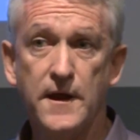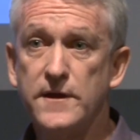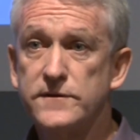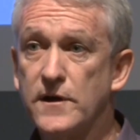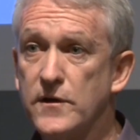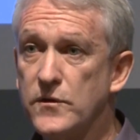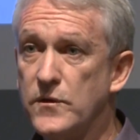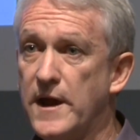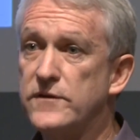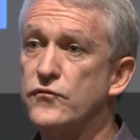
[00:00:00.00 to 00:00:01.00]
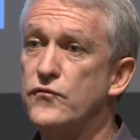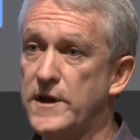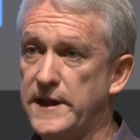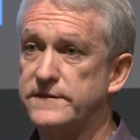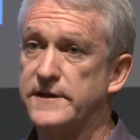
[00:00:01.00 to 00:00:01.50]
So it's
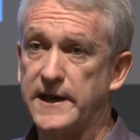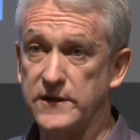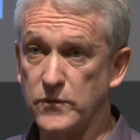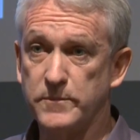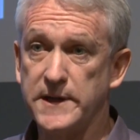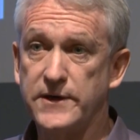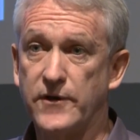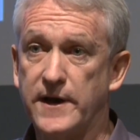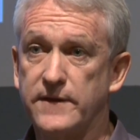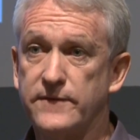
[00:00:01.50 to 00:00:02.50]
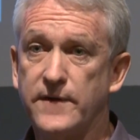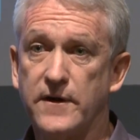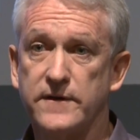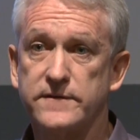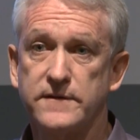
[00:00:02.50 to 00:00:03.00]
really starting to obliterate the
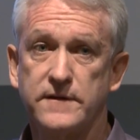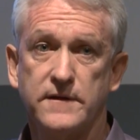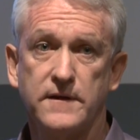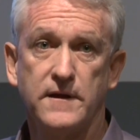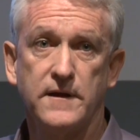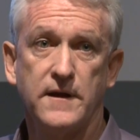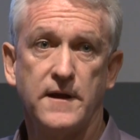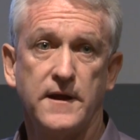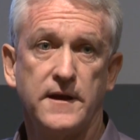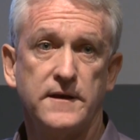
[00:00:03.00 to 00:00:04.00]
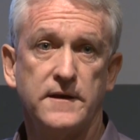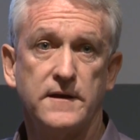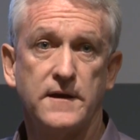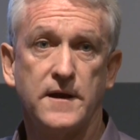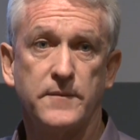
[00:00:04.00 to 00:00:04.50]
forest. And
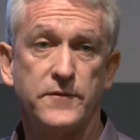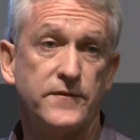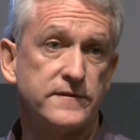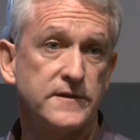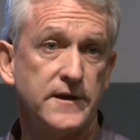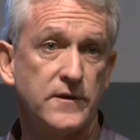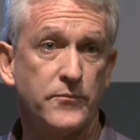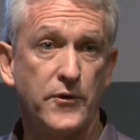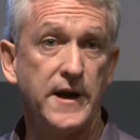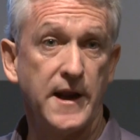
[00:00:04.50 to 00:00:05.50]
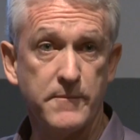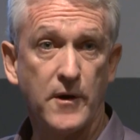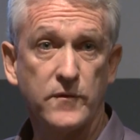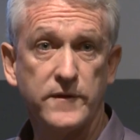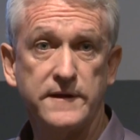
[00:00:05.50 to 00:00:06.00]
Professor Leon Bren had
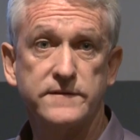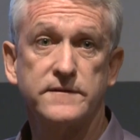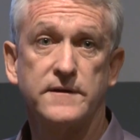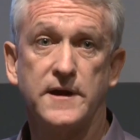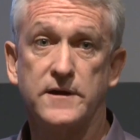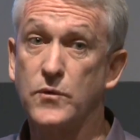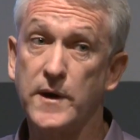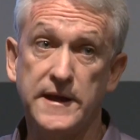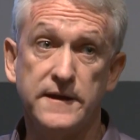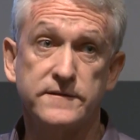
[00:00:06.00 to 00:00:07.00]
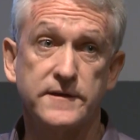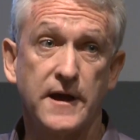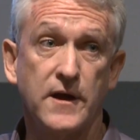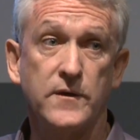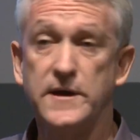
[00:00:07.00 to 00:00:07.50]
modelled this 20 years
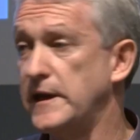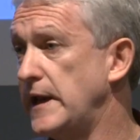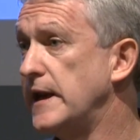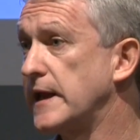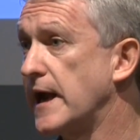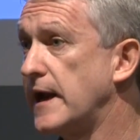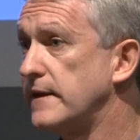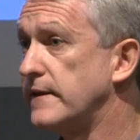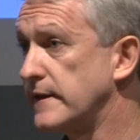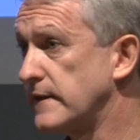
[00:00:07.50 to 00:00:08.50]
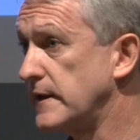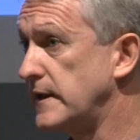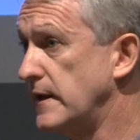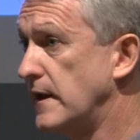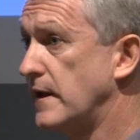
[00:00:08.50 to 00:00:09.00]
ago, and it indicated that
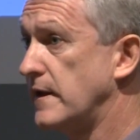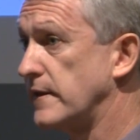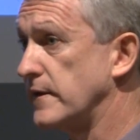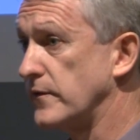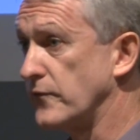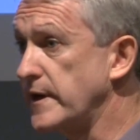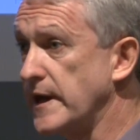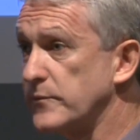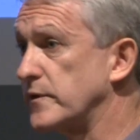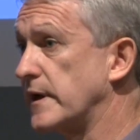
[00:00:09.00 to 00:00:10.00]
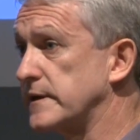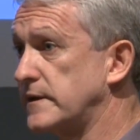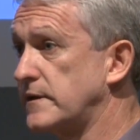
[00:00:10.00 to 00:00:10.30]
the red gums are going to